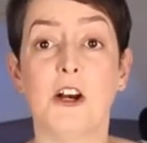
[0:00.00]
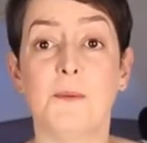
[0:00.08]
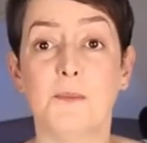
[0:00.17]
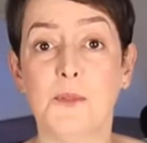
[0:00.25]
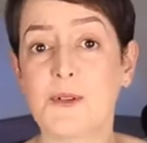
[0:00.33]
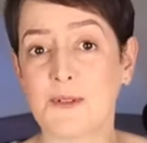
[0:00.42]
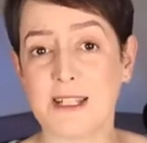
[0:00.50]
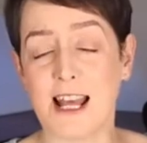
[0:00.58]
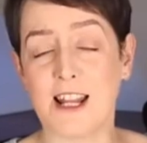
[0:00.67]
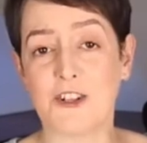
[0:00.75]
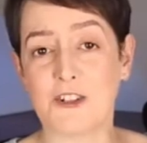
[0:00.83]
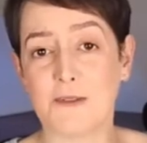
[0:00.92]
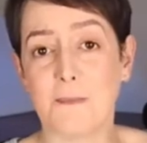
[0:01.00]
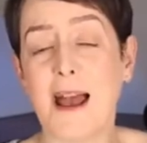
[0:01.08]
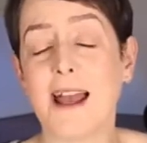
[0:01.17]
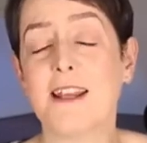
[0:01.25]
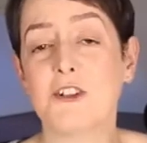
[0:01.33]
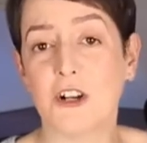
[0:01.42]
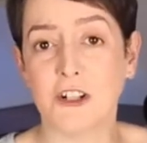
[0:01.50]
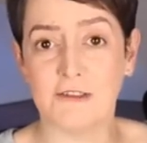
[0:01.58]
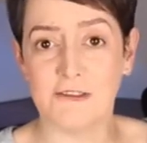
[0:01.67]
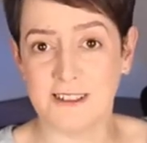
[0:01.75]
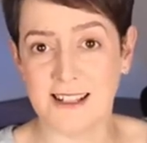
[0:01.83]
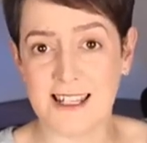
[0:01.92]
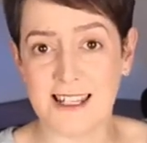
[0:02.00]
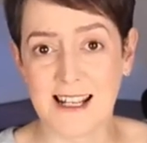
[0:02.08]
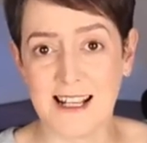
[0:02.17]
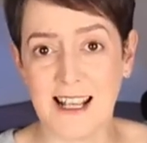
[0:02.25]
muscle tension, pain tolerance.